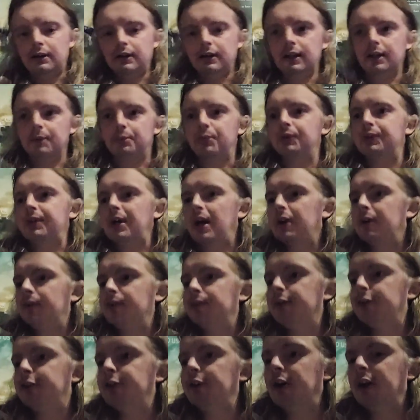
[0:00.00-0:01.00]
Yeah, put that
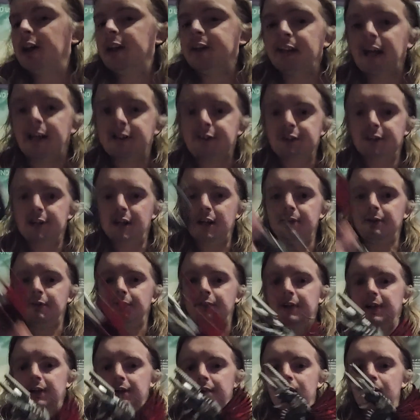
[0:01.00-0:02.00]
on the side. That's another
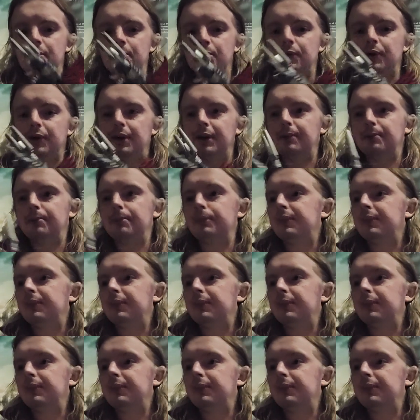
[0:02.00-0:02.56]
figure I'm pretty